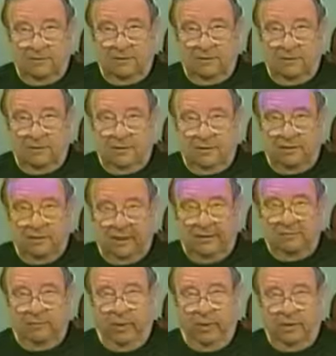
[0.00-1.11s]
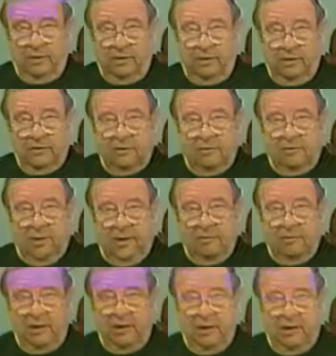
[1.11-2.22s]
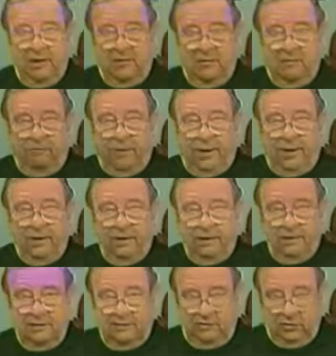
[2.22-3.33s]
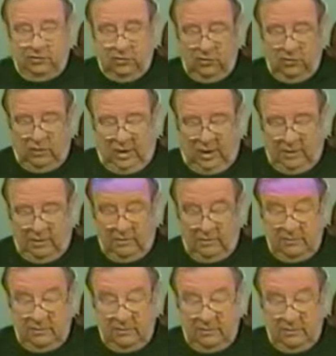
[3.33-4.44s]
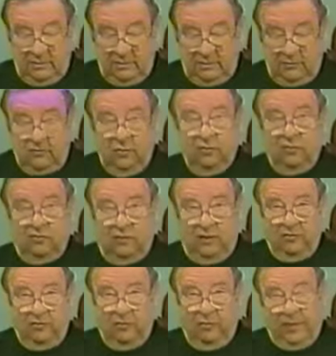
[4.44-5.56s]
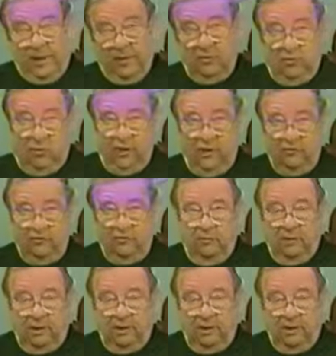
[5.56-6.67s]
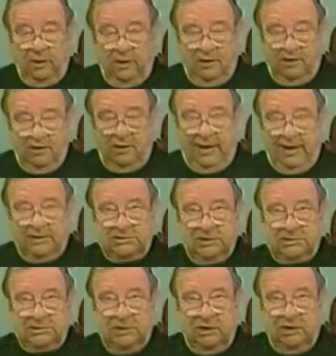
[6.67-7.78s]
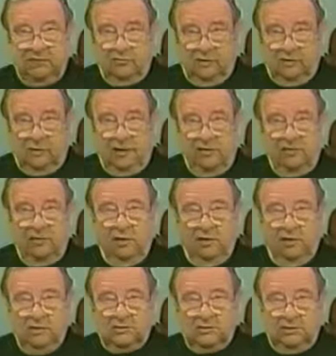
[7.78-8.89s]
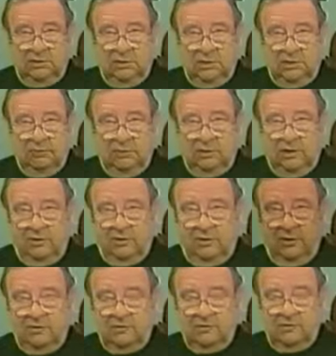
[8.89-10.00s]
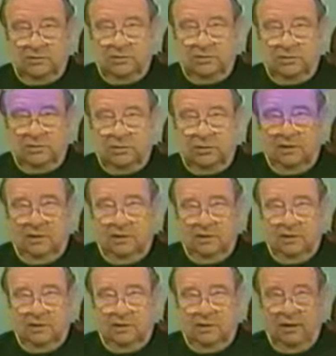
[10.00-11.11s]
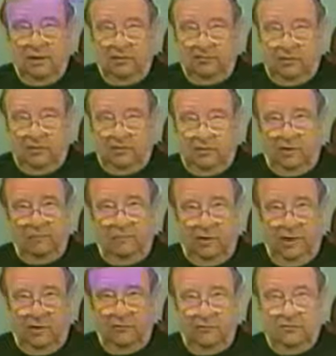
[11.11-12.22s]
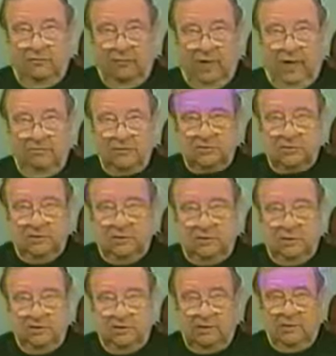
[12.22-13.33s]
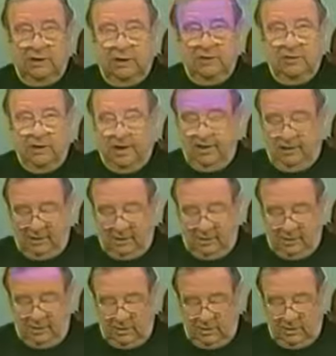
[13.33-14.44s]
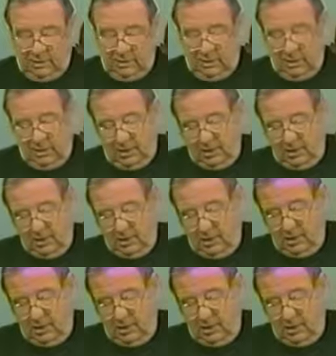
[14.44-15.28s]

and that's better. They're going to pay money out of their own pocket to do that. So in a sense, they're paying twice. They're paying their taxes so their kids can go to school here, but they don't like the schools here, they, uh, so they send them down to some private school either in town or out of town, and uh,